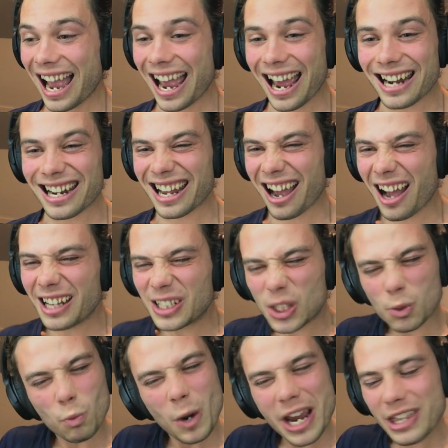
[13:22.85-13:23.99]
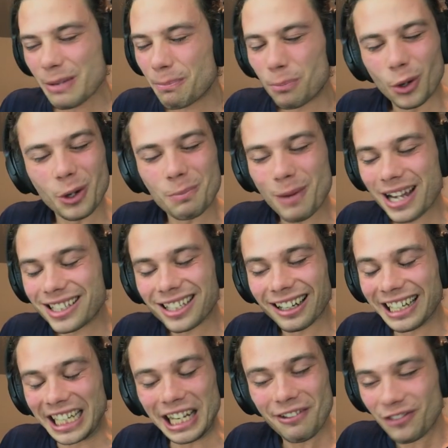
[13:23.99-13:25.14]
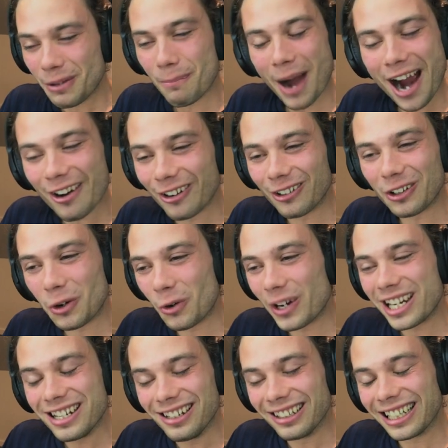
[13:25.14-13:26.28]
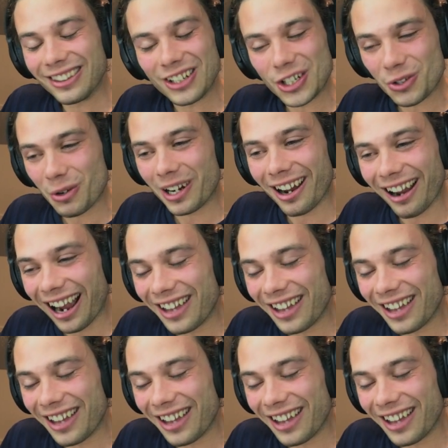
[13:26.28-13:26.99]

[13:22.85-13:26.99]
And I swear the bullet basically left the barrel, or he clicked the trigger,